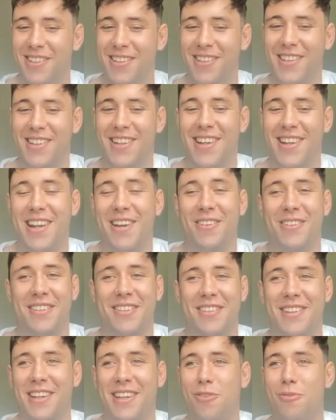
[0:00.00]
And I was
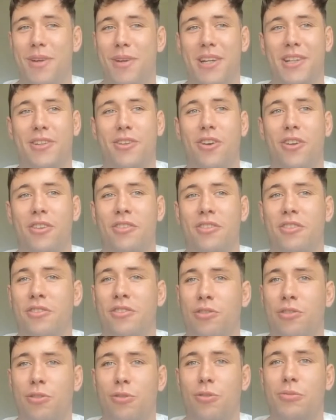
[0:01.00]
just like, "Oh my God, this
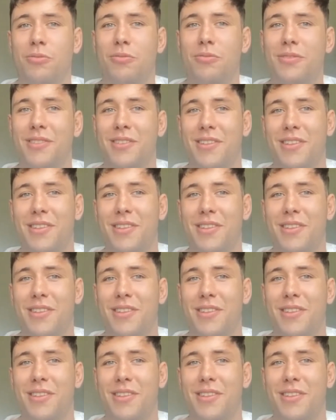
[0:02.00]
is so